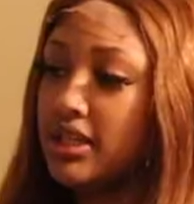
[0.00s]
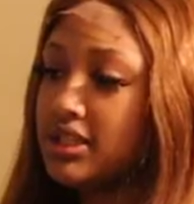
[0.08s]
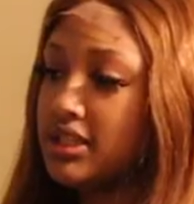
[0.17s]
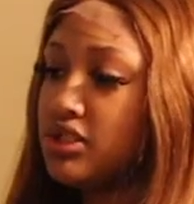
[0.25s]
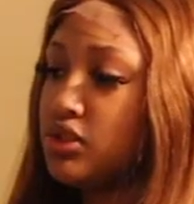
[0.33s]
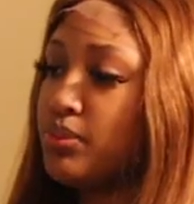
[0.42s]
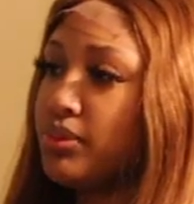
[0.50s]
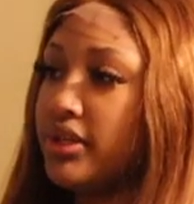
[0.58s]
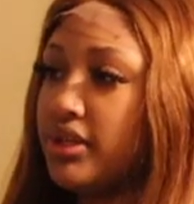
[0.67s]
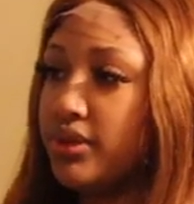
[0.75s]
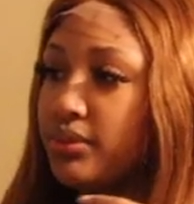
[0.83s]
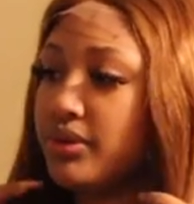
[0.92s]
This is super
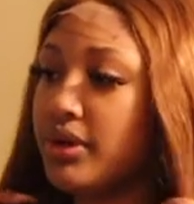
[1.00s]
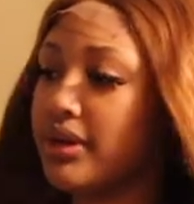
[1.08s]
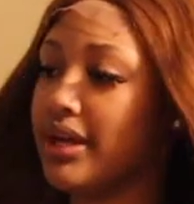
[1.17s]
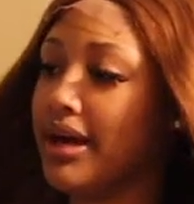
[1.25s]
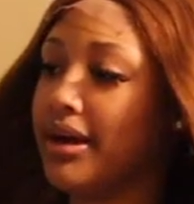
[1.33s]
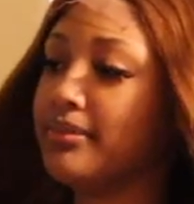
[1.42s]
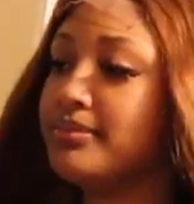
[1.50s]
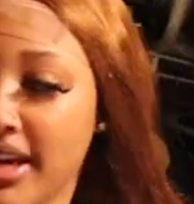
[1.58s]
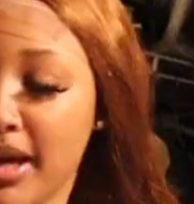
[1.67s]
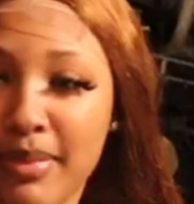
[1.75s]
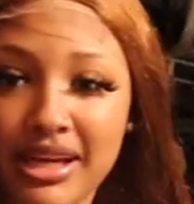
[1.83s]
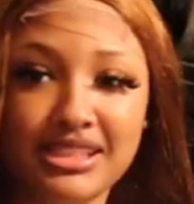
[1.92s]
cute, no cap.
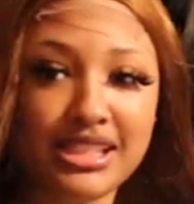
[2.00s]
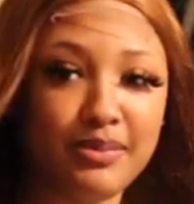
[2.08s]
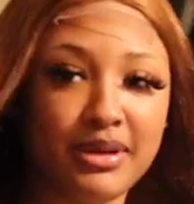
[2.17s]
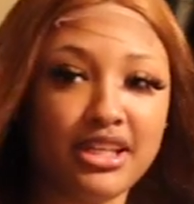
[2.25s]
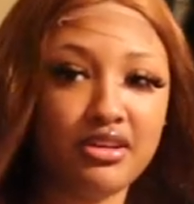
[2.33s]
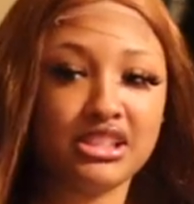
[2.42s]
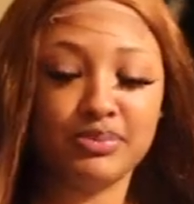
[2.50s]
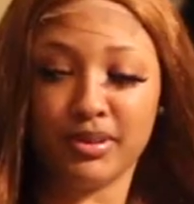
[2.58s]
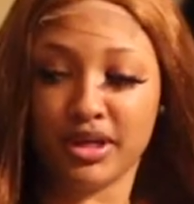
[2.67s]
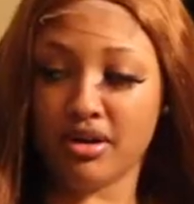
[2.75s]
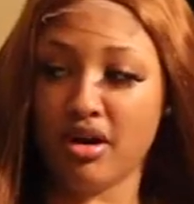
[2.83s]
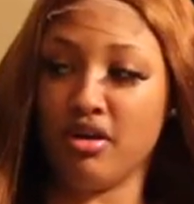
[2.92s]
And my stomach don't
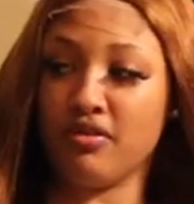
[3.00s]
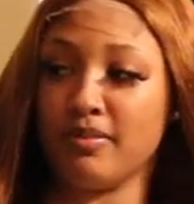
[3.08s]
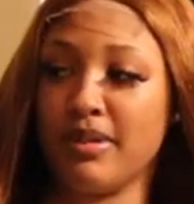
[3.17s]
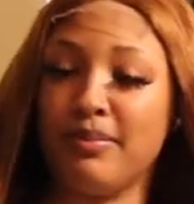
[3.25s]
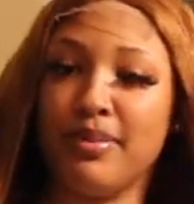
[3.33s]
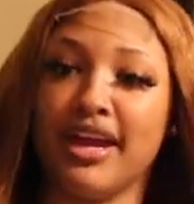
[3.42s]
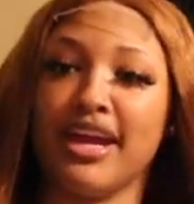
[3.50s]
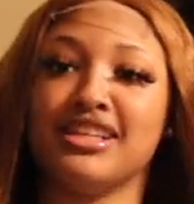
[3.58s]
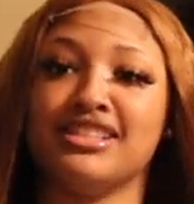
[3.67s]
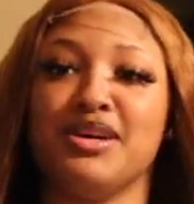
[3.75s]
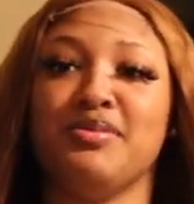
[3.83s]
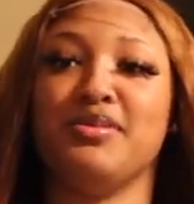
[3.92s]
spill over my
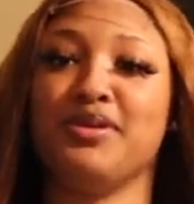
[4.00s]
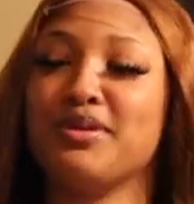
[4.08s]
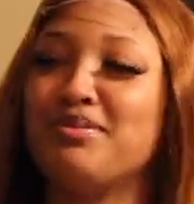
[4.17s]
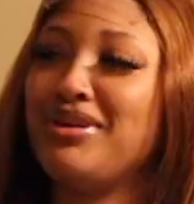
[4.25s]
pants no more.